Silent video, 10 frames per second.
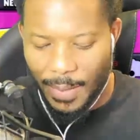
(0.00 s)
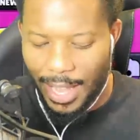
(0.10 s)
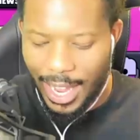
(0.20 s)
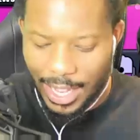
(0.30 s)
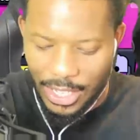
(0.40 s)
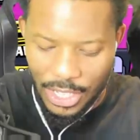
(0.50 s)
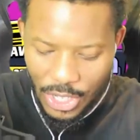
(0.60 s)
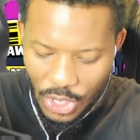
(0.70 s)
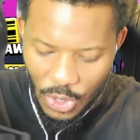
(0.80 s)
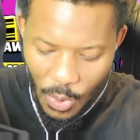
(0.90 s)
I got
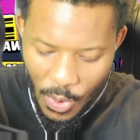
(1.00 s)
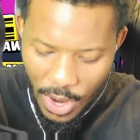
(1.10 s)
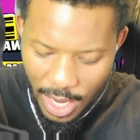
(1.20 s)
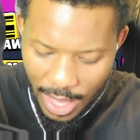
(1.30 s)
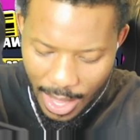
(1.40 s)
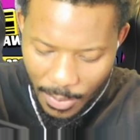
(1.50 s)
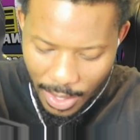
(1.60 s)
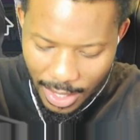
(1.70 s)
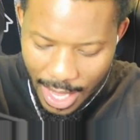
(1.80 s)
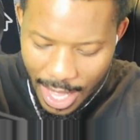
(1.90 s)
destroyed in that
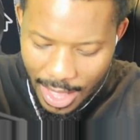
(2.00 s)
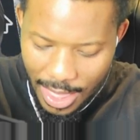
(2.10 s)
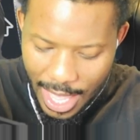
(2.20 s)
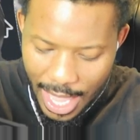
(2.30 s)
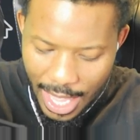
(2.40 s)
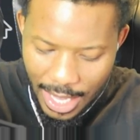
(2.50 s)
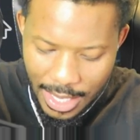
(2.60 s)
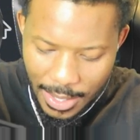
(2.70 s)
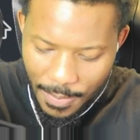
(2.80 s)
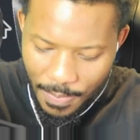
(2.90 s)
one. The thing is,
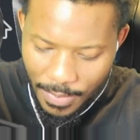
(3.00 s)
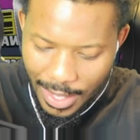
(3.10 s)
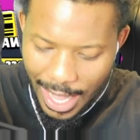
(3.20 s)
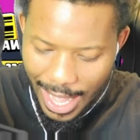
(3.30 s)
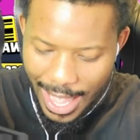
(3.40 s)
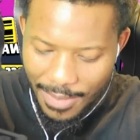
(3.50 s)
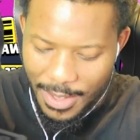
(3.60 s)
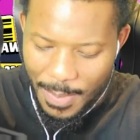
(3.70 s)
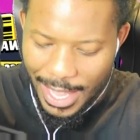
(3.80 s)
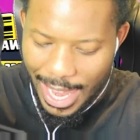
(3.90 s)
I have to
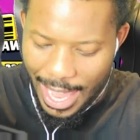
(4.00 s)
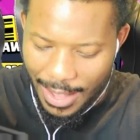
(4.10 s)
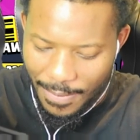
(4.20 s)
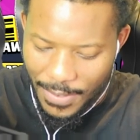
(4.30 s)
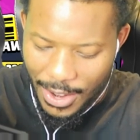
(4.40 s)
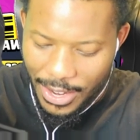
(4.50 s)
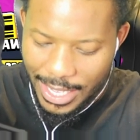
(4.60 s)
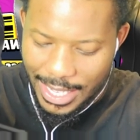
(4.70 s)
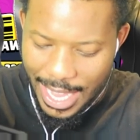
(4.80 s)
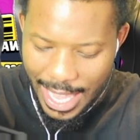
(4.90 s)
be, like, very
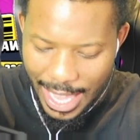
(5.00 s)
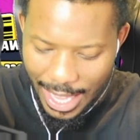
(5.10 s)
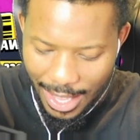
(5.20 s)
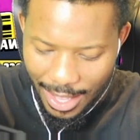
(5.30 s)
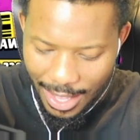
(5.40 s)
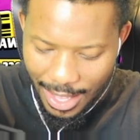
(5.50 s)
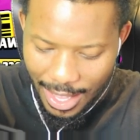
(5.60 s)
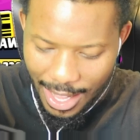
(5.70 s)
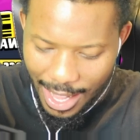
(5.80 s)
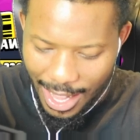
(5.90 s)
sneaky.
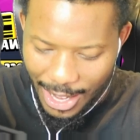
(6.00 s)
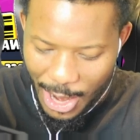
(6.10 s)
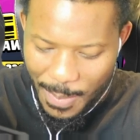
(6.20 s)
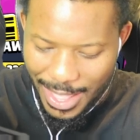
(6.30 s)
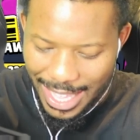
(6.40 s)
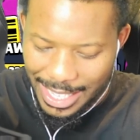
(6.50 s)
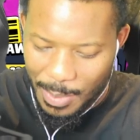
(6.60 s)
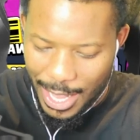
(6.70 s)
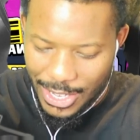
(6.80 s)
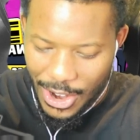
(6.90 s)
Kirby thinks he's
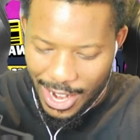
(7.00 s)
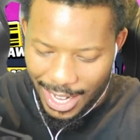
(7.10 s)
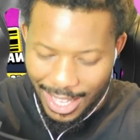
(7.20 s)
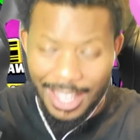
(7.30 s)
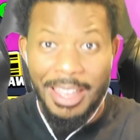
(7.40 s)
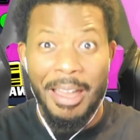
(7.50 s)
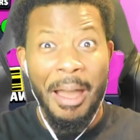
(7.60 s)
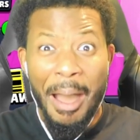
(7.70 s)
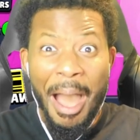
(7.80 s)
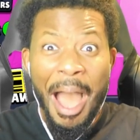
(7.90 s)
being targeted.
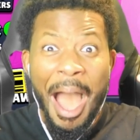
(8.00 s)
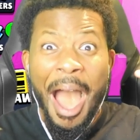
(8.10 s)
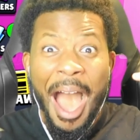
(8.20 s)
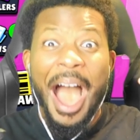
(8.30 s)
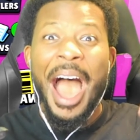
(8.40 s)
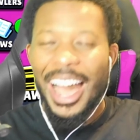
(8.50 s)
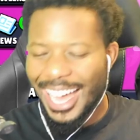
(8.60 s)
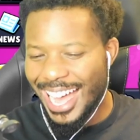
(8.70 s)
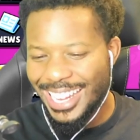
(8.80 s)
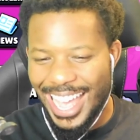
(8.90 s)

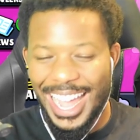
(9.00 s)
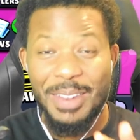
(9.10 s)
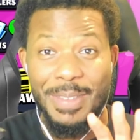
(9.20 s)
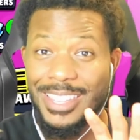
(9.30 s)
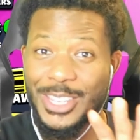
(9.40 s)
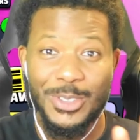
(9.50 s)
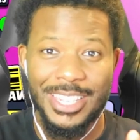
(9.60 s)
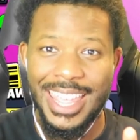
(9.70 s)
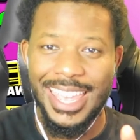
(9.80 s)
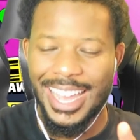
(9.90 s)
I got to be so
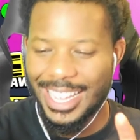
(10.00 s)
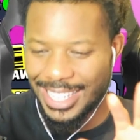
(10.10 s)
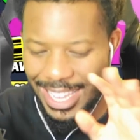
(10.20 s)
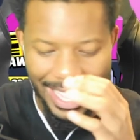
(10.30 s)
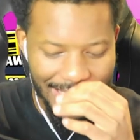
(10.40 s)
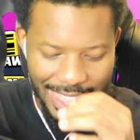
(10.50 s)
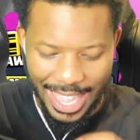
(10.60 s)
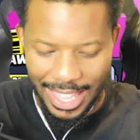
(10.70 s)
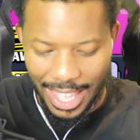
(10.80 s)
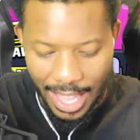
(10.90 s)
sneaky, guys. Like, that's the thing
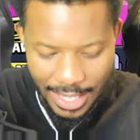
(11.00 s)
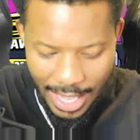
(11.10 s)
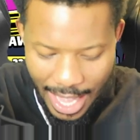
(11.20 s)
in this.